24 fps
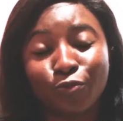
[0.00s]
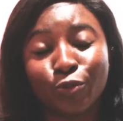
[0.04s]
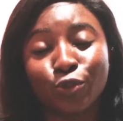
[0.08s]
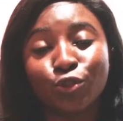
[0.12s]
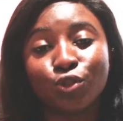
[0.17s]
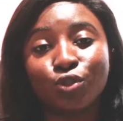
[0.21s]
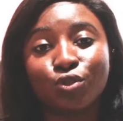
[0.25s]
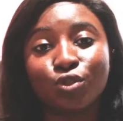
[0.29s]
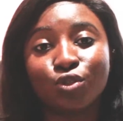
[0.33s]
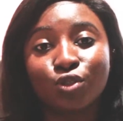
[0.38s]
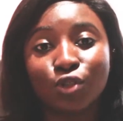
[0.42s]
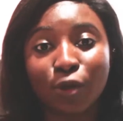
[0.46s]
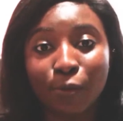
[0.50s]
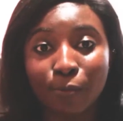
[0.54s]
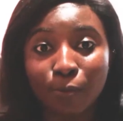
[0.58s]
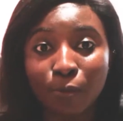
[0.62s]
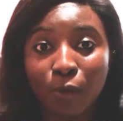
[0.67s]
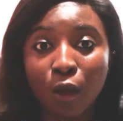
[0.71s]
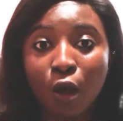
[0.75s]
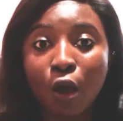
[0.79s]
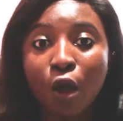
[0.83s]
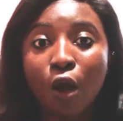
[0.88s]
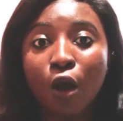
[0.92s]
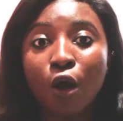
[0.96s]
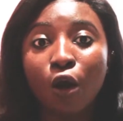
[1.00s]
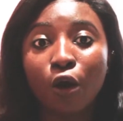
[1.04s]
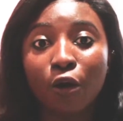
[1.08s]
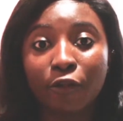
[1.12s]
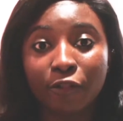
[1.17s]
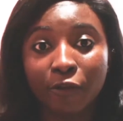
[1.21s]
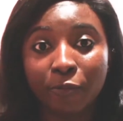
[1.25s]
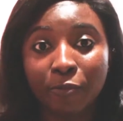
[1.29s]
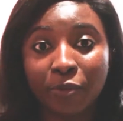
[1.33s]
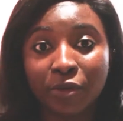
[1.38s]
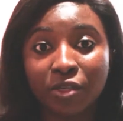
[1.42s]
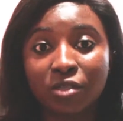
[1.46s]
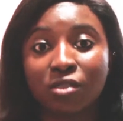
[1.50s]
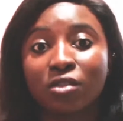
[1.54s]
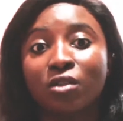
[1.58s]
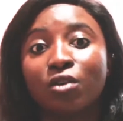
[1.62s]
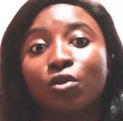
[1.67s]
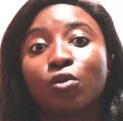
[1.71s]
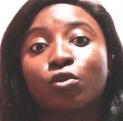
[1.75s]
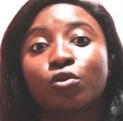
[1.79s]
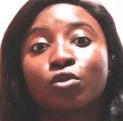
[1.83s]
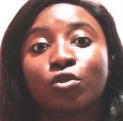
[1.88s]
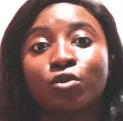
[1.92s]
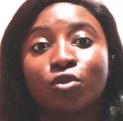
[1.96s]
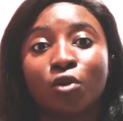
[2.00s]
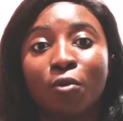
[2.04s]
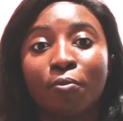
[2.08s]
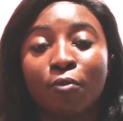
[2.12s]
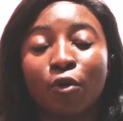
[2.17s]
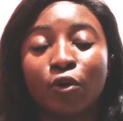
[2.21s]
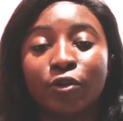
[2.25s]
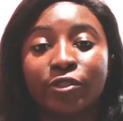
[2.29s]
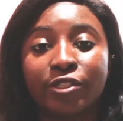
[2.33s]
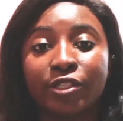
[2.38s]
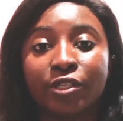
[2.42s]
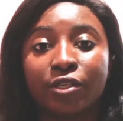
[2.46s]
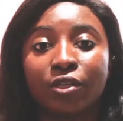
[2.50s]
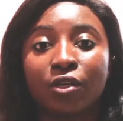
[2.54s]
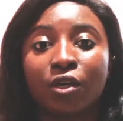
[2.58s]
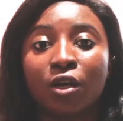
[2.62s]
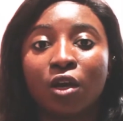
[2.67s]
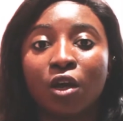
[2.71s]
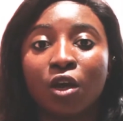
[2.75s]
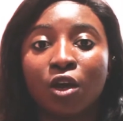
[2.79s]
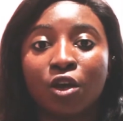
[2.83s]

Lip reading: but to some other person or some other,